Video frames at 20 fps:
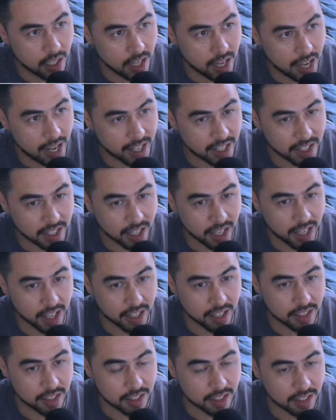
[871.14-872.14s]
and
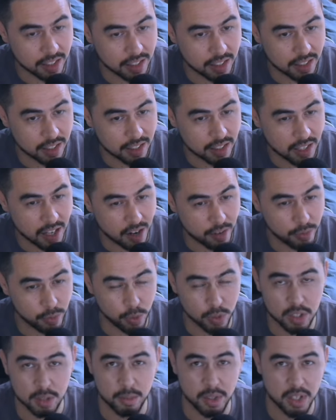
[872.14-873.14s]
then I
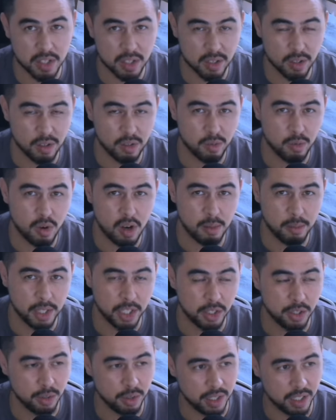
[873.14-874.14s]
thought to myself, what am I
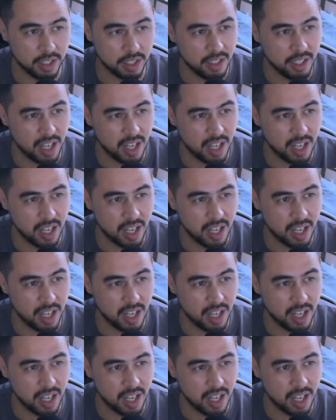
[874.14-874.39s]
doing?